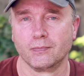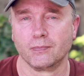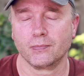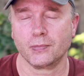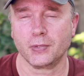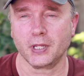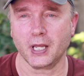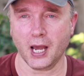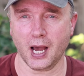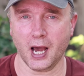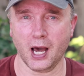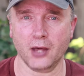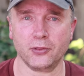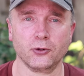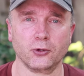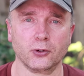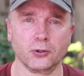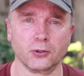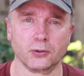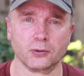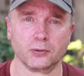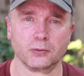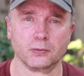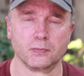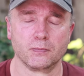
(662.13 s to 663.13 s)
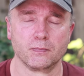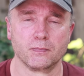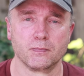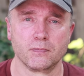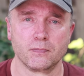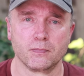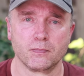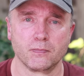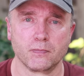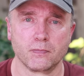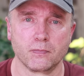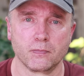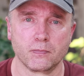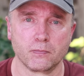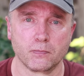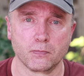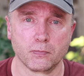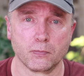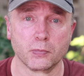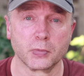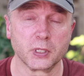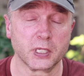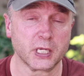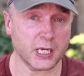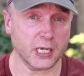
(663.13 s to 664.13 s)
the other
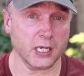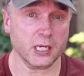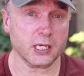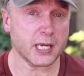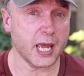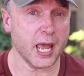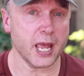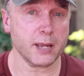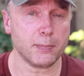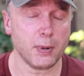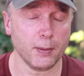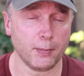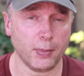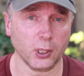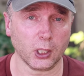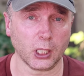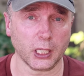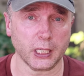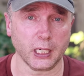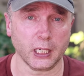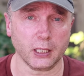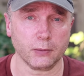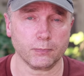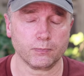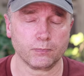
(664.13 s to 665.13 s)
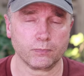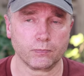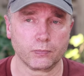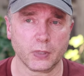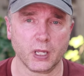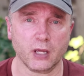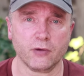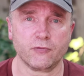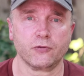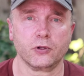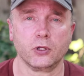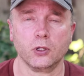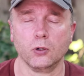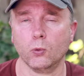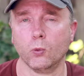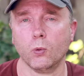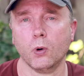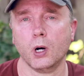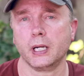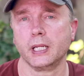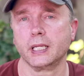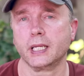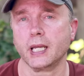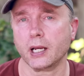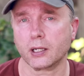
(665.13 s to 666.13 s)
key capability. If you
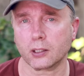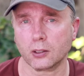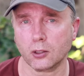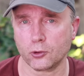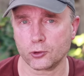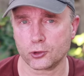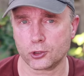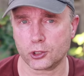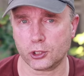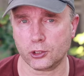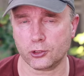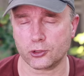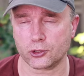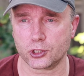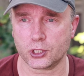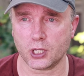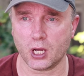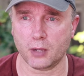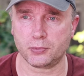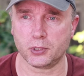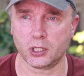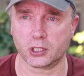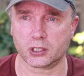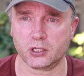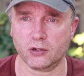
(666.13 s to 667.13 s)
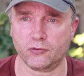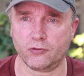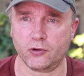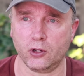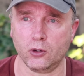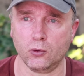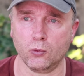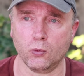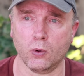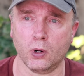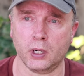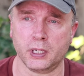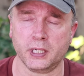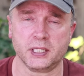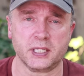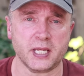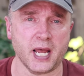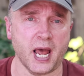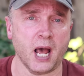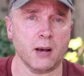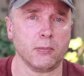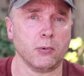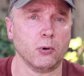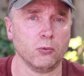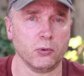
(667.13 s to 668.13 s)
want to get close to your subject, if you want to
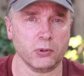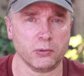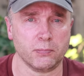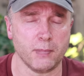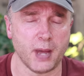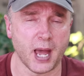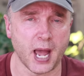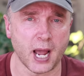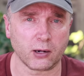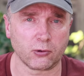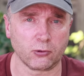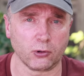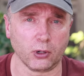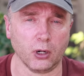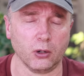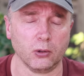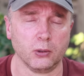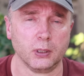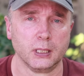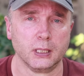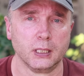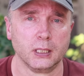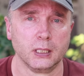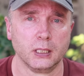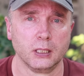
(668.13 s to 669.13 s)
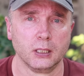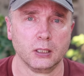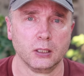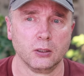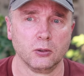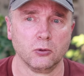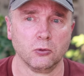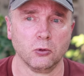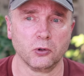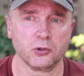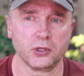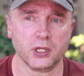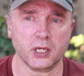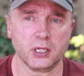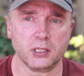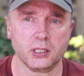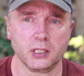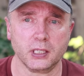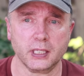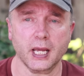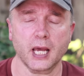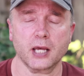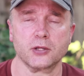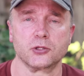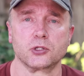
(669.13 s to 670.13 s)
dabble with macro, well then
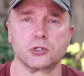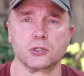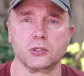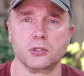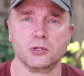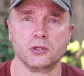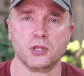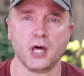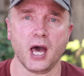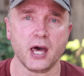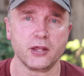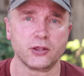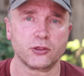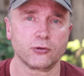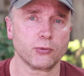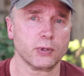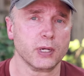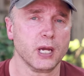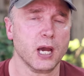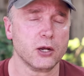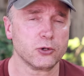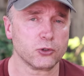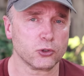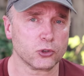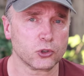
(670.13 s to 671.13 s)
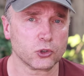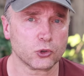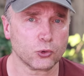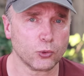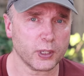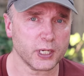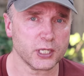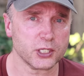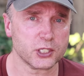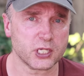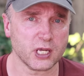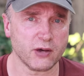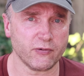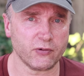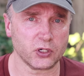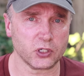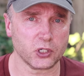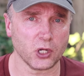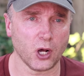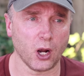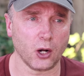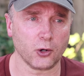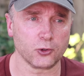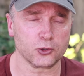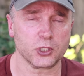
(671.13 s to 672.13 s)
yes, that
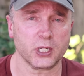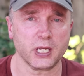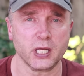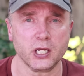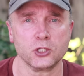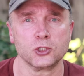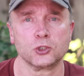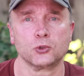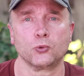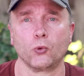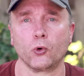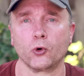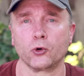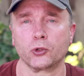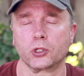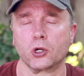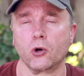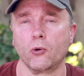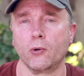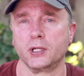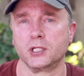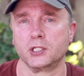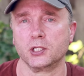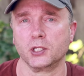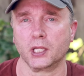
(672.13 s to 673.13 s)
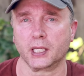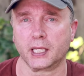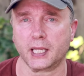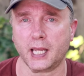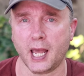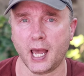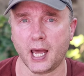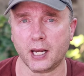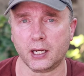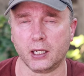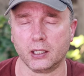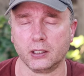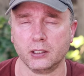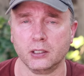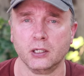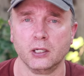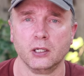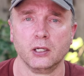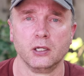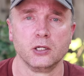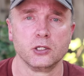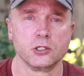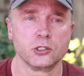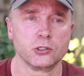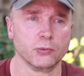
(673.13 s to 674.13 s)
$327 is worth going to the Canon.
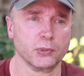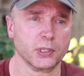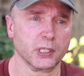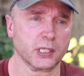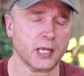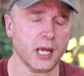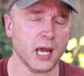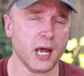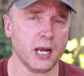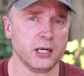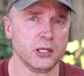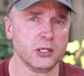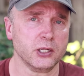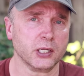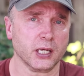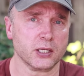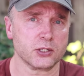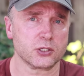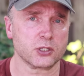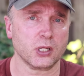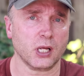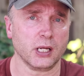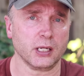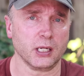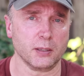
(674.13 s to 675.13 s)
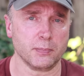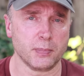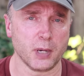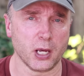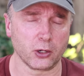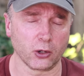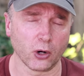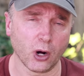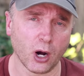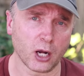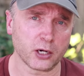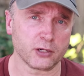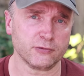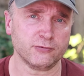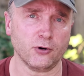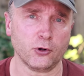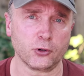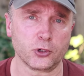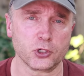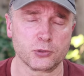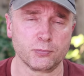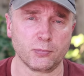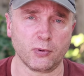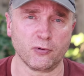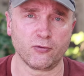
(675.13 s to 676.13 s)
So with the Canon, you get slightly better
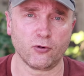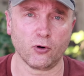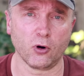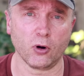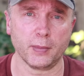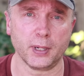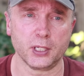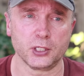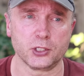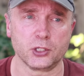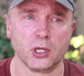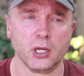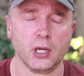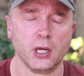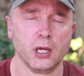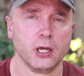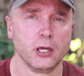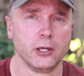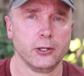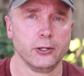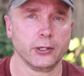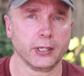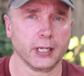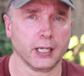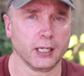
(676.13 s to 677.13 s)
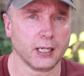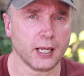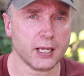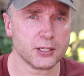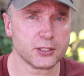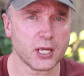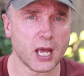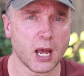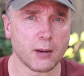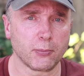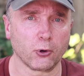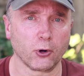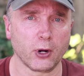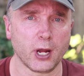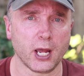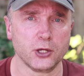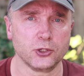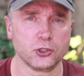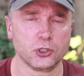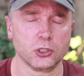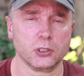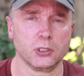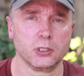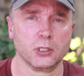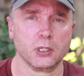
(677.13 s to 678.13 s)
autofocus performance, you get less
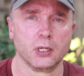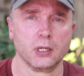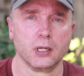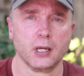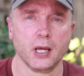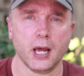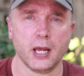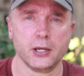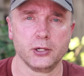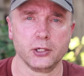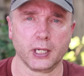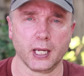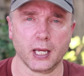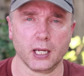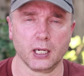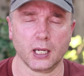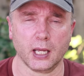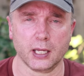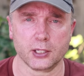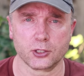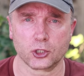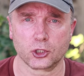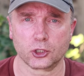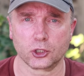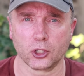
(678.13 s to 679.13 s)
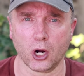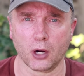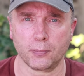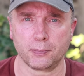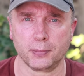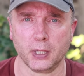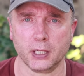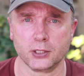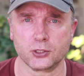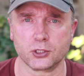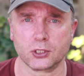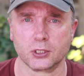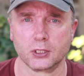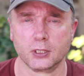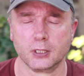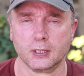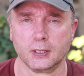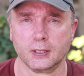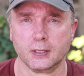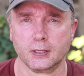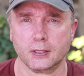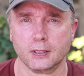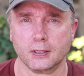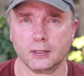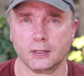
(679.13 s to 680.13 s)
aberration, and you get less sharpness.
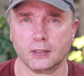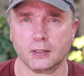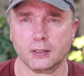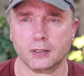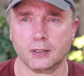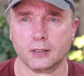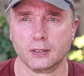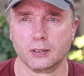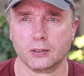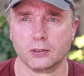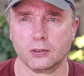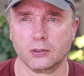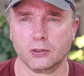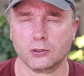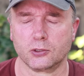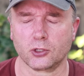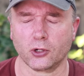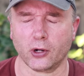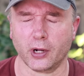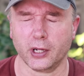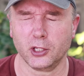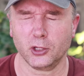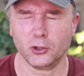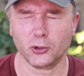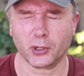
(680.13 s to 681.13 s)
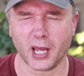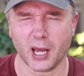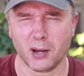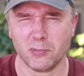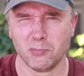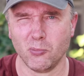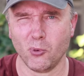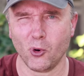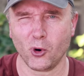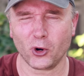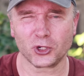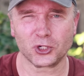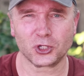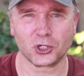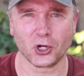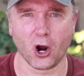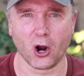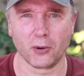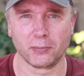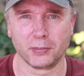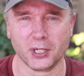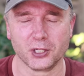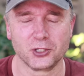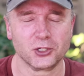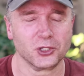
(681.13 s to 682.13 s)
Sorry, you get more
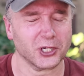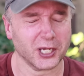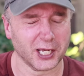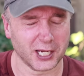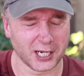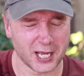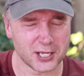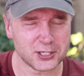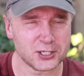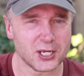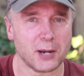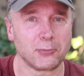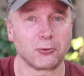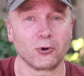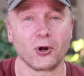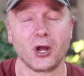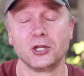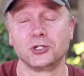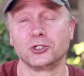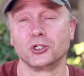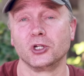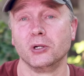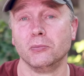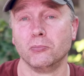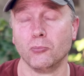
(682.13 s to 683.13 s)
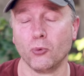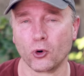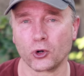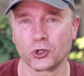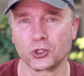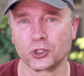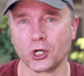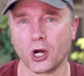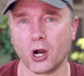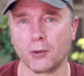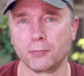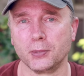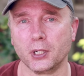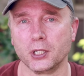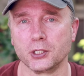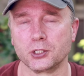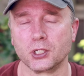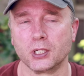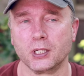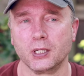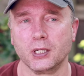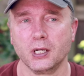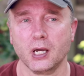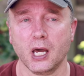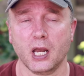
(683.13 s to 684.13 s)
sharpness, you get less aberration and more sharpness,
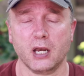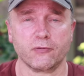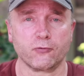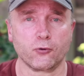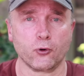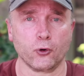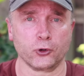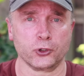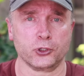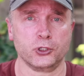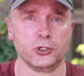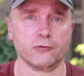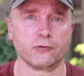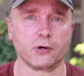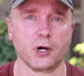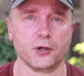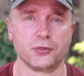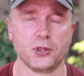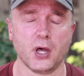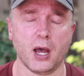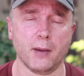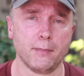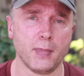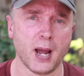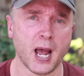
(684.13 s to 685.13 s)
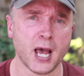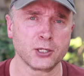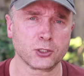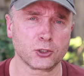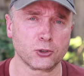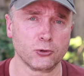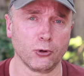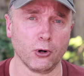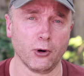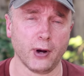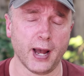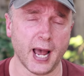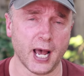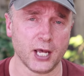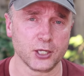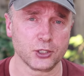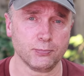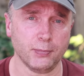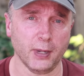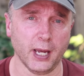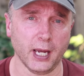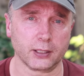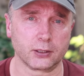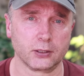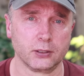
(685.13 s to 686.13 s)
and of course you've got that macro
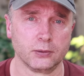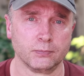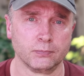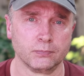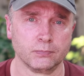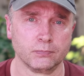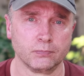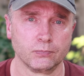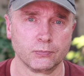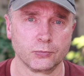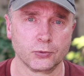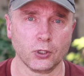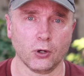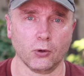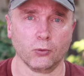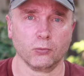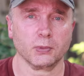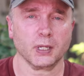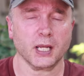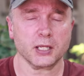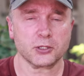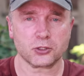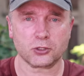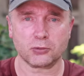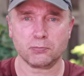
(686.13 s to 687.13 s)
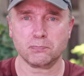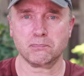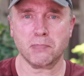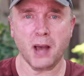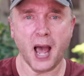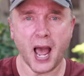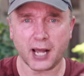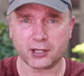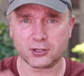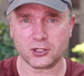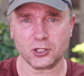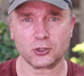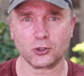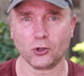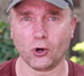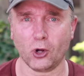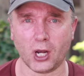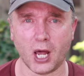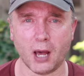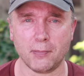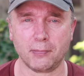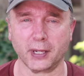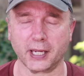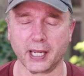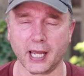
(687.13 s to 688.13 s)
aspect. So let's back this all
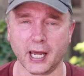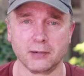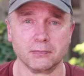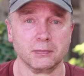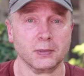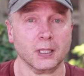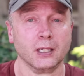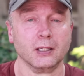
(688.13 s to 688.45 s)
up again.